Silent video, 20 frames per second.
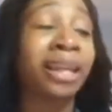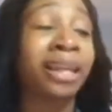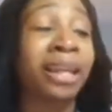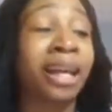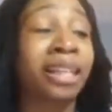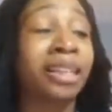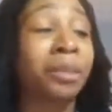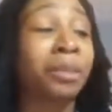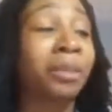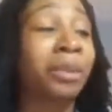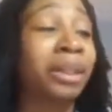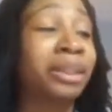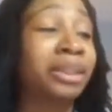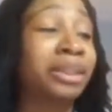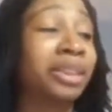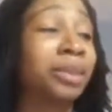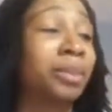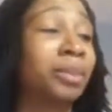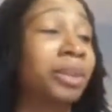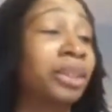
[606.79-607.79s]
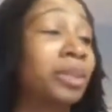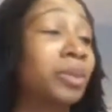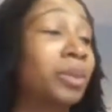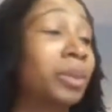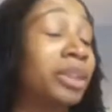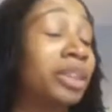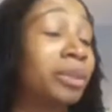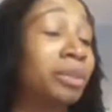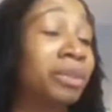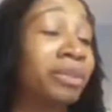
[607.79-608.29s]
God's presence brings
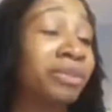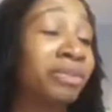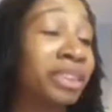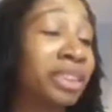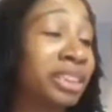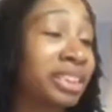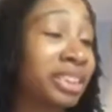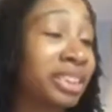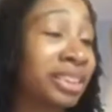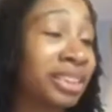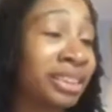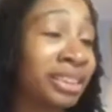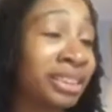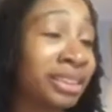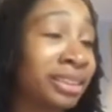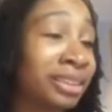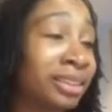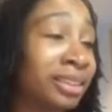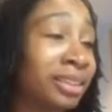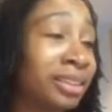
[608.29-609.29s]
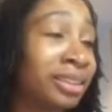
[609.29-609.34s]
wisdom and vision.